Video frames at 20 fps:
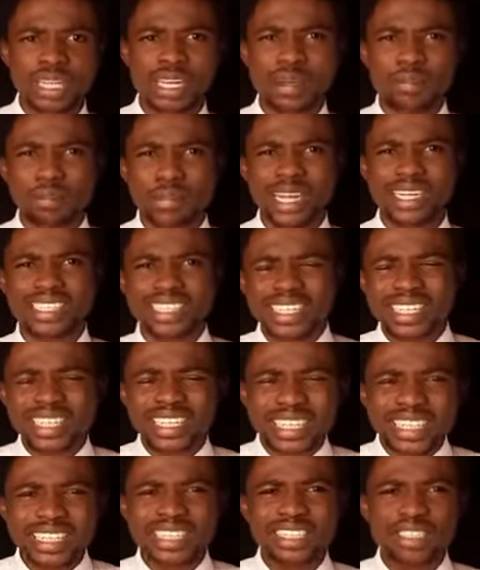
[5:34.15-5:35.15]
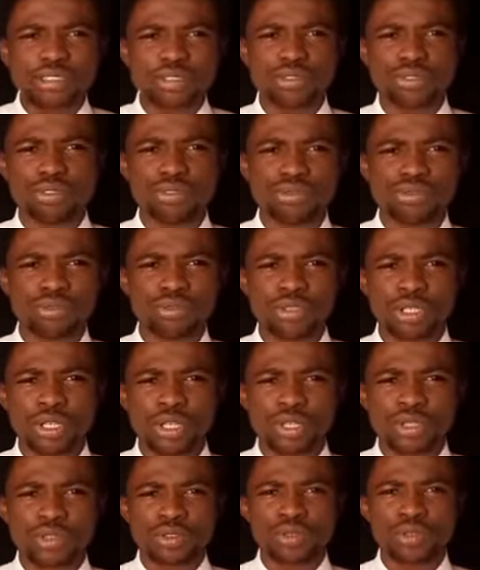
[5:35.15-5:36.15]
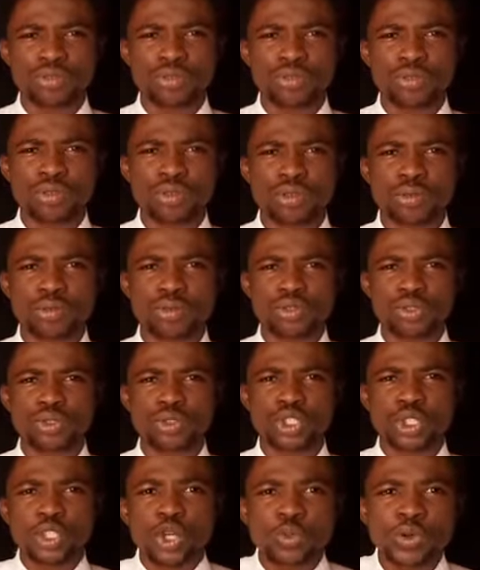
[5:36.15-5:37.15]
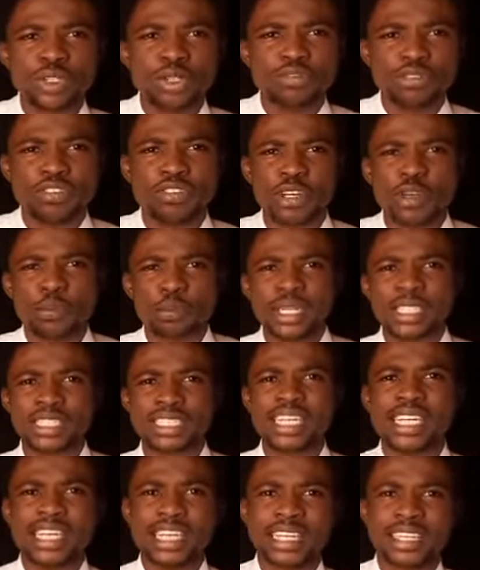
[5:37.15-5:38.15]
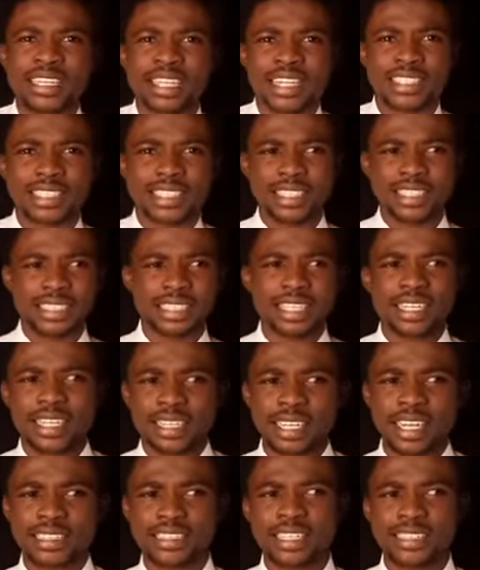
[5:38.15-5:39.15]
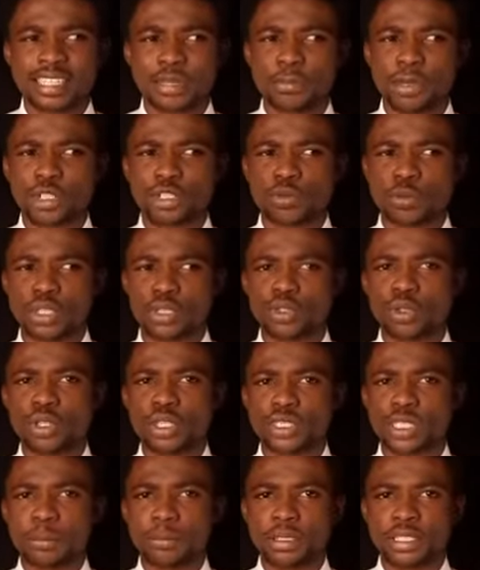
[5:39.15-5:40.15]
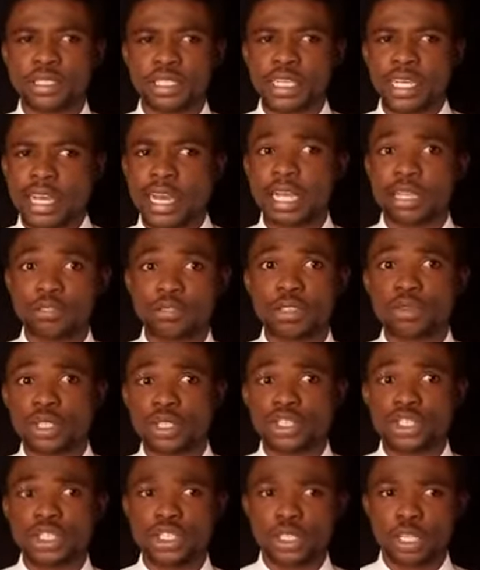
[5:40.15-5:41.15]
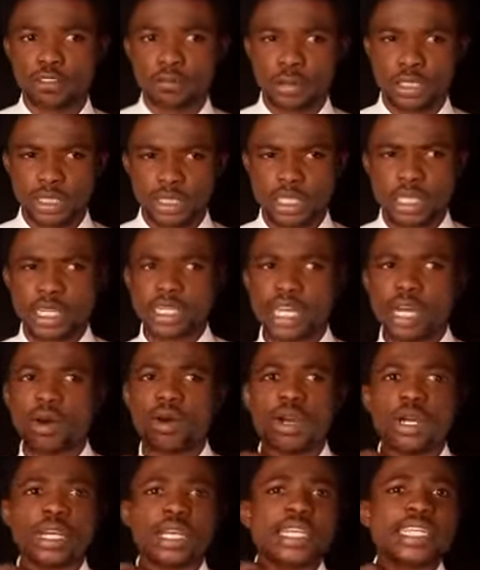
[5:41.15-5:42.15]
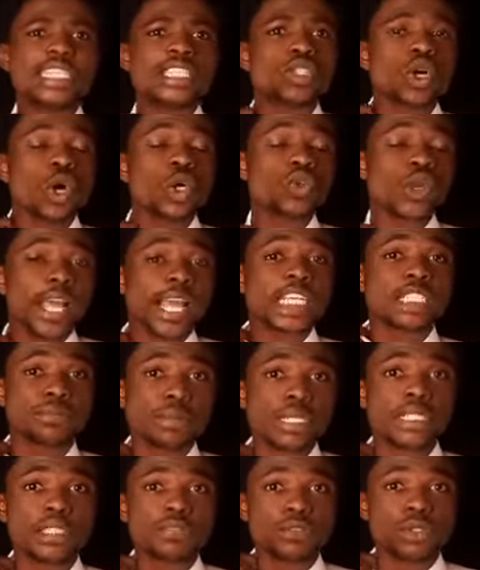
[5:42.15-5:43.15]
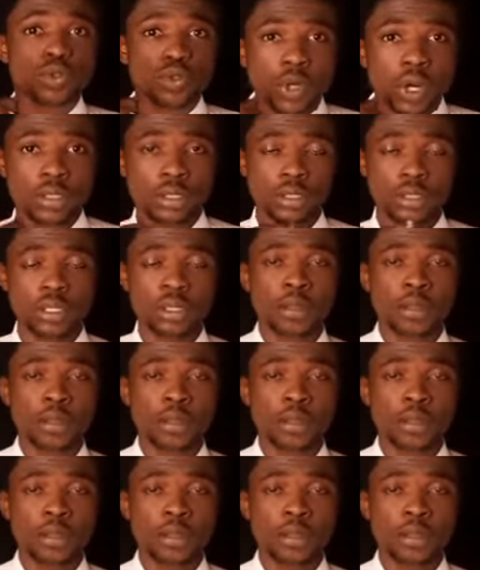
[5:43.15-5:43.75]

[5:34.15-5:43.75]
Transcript: Might lead to slow rate of development in that state. That's that about political instability and frequent change in government. Now, it is also expensive to run.